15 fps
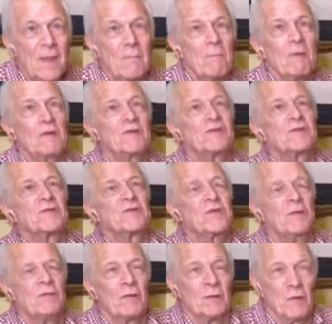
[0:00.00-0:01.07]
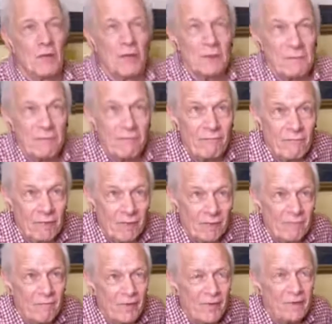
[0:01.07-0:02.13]
Because children are going to be very,
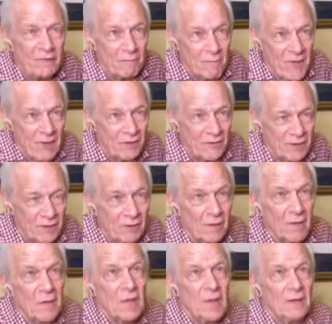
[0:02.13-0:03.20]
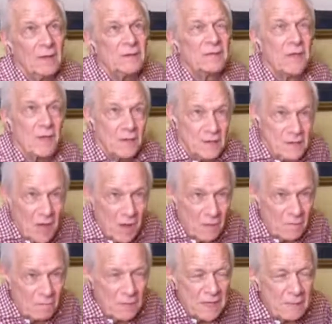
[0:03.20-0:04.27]
very demanding. And it's
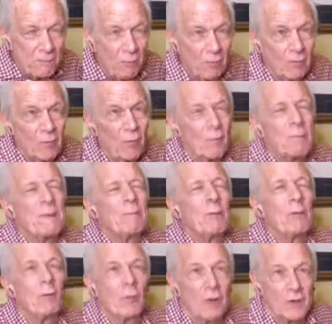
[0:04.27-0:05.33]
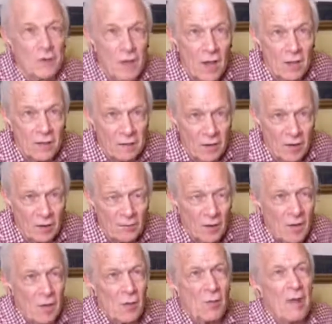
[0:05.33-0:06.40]
young people or people who are young at heart
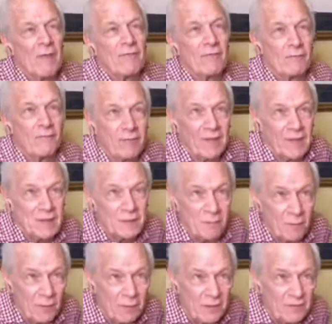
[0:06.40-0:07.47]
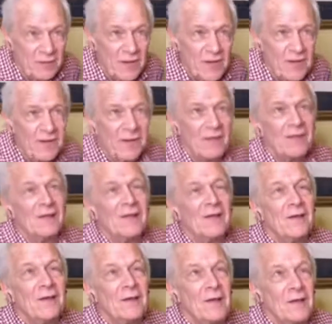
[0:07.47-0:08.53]
who have the flexibility
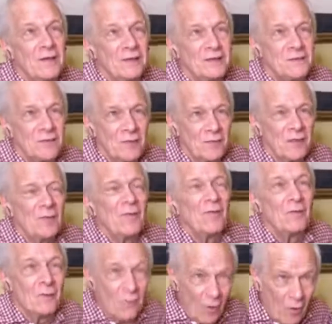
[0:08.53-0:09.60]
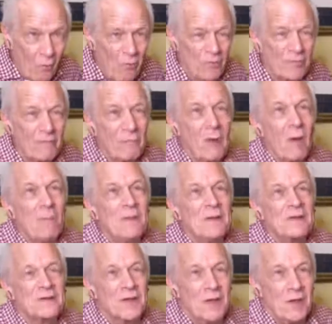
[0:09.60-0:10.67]
to go with the
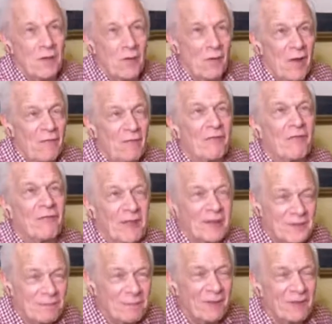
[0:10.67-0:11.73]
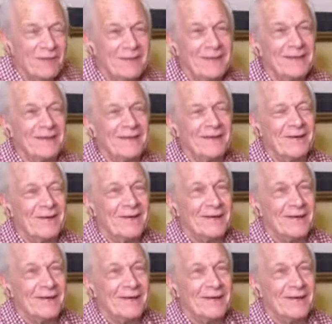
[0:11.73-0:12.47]
moment, who have the flexibility to